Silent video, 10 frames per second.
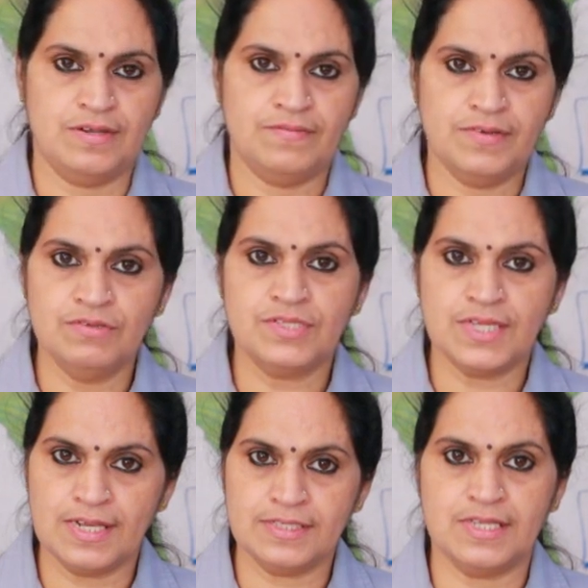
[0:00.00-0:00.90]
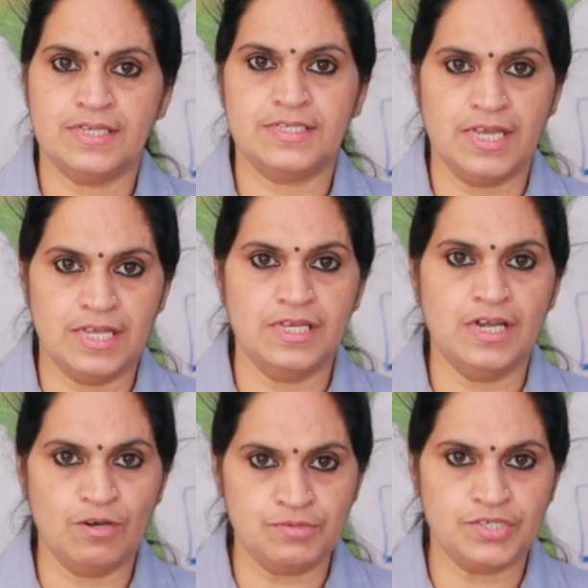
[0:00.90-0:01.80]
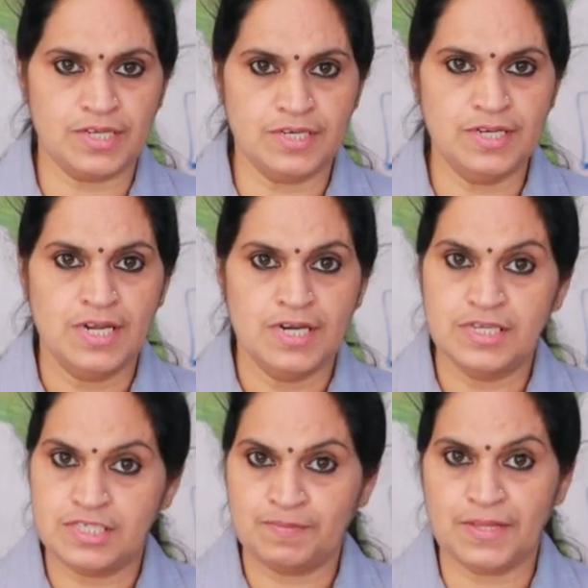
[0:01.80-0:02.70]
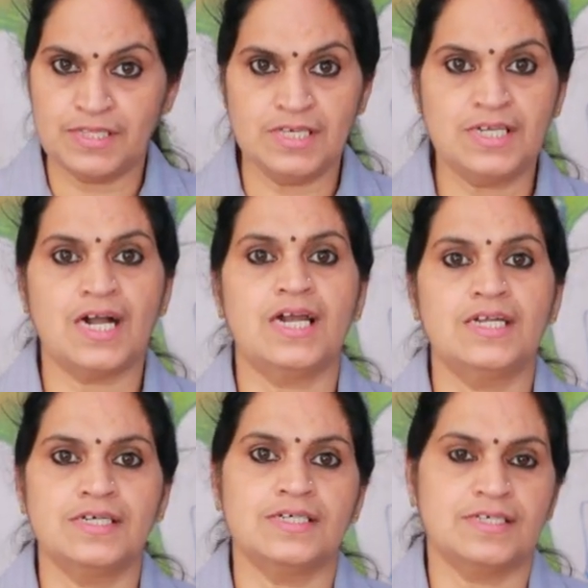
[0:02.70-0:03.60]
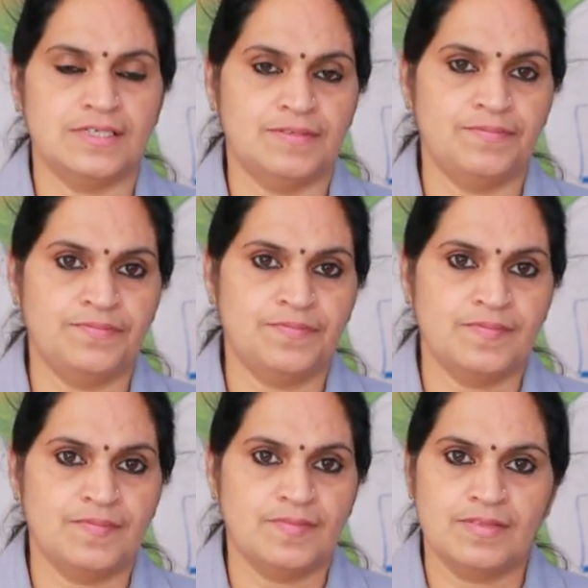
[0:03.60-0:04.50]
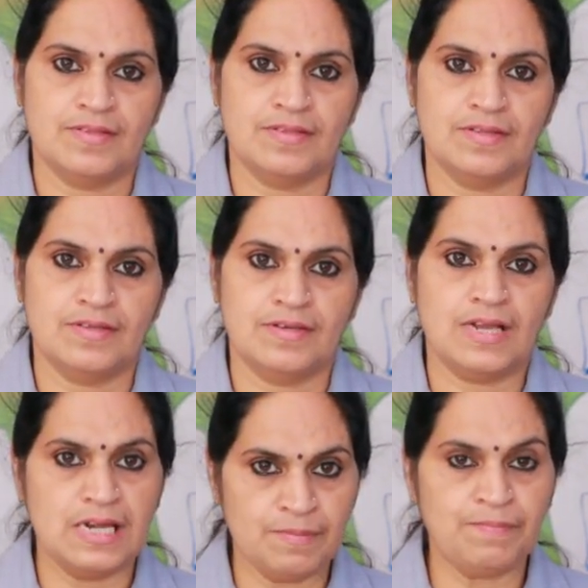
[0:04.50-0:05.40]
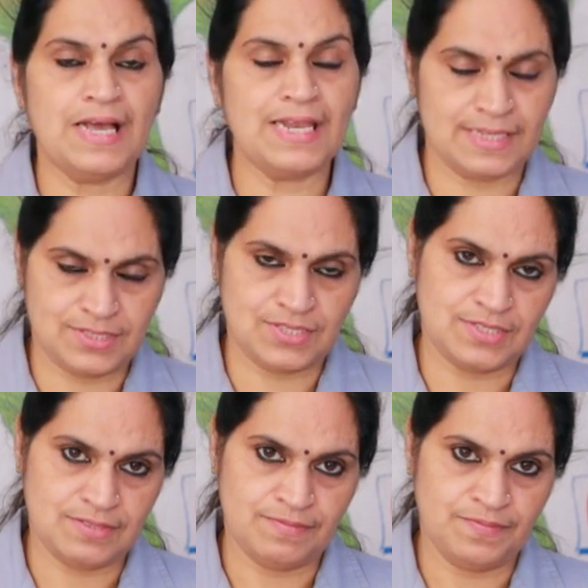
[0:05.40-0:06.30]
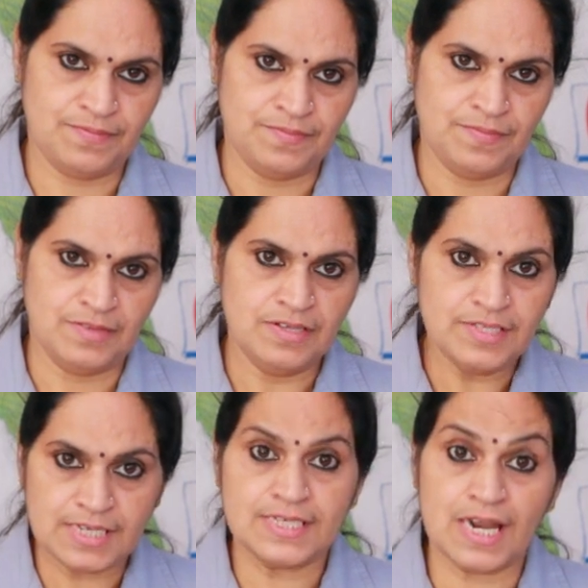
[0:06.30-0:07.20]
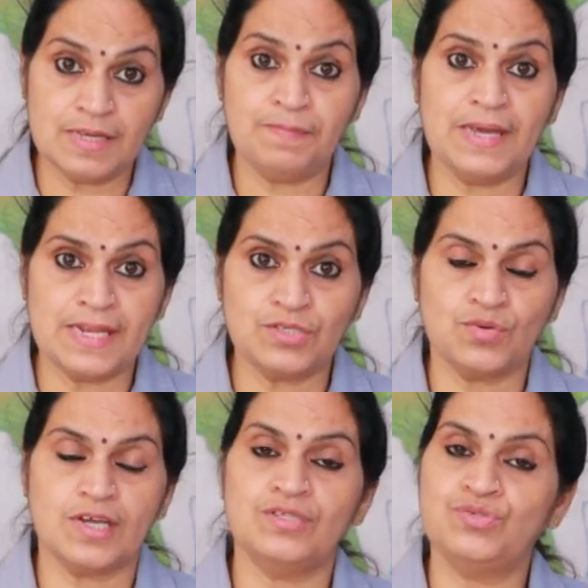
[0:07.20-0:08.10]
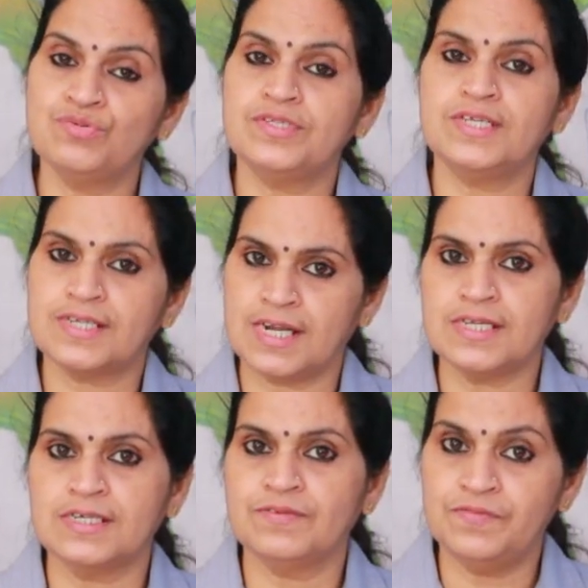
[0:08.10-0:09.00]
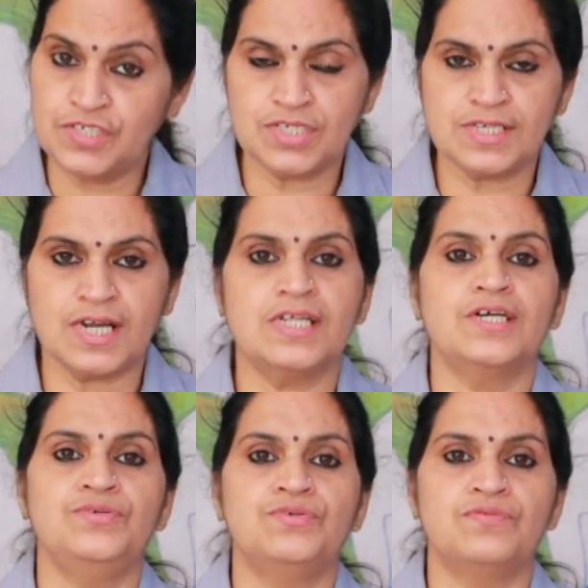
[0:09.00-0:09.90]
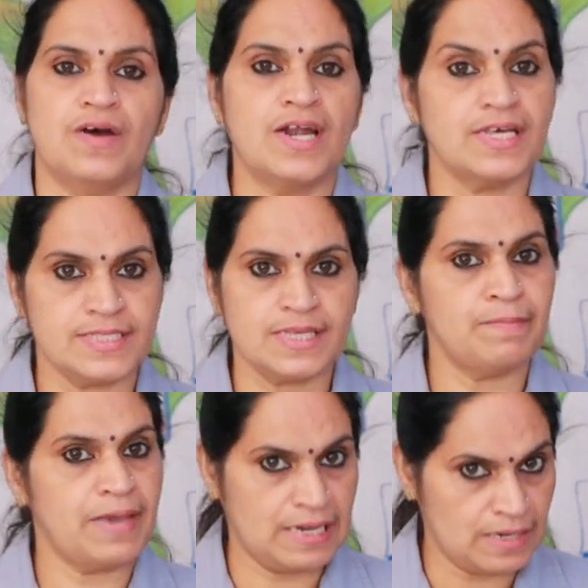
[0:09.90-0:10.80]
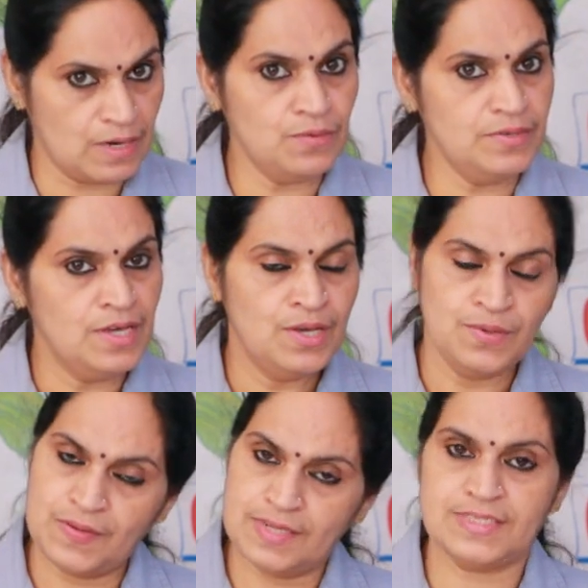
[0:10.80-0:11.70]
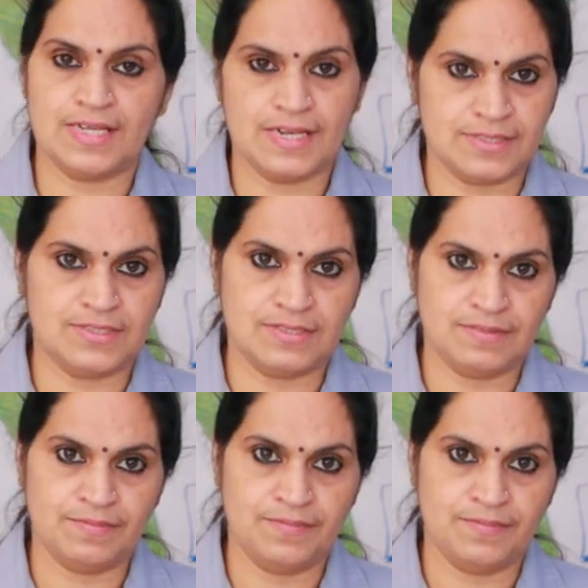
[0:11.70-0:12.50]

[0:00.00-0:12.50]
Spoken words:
When you select that area option, display the color palette. In that color palette, you can choose the color, which color you want as a background, you can select.